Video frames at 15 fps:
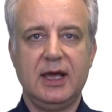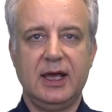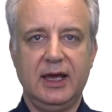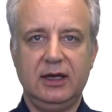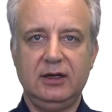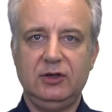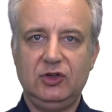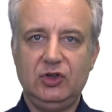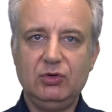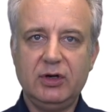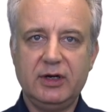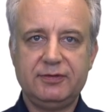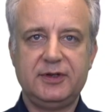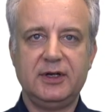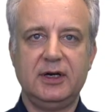and you
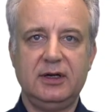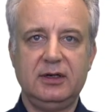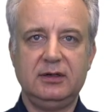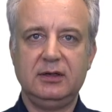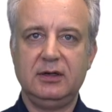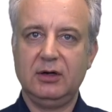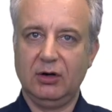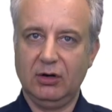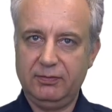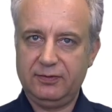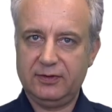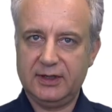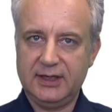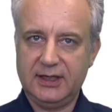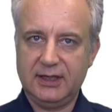have done,
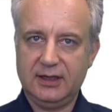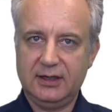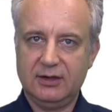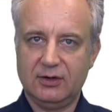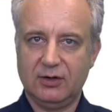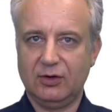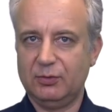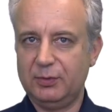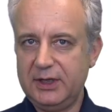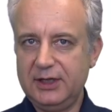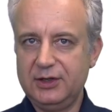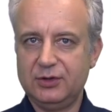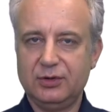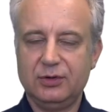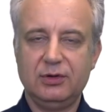hopefully, or will
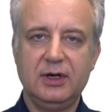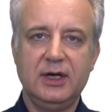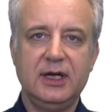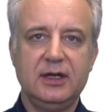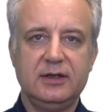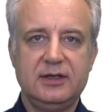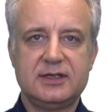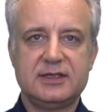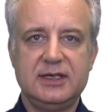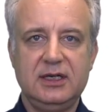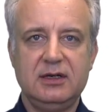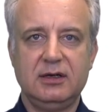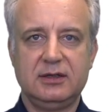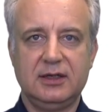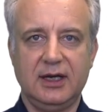do, the
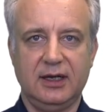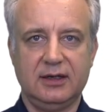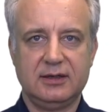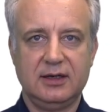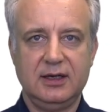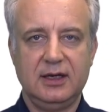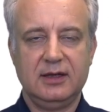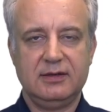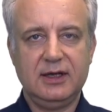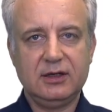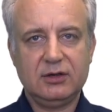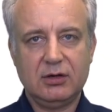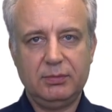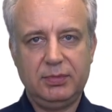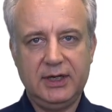C0 gate.
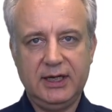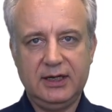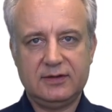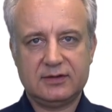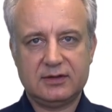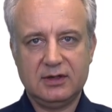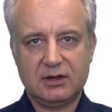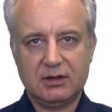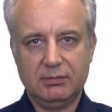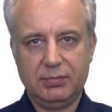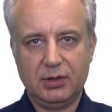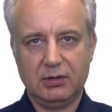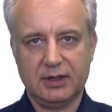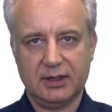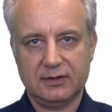That completes the
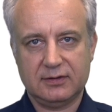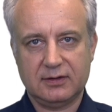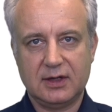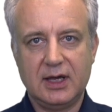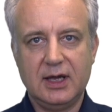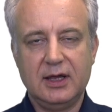components.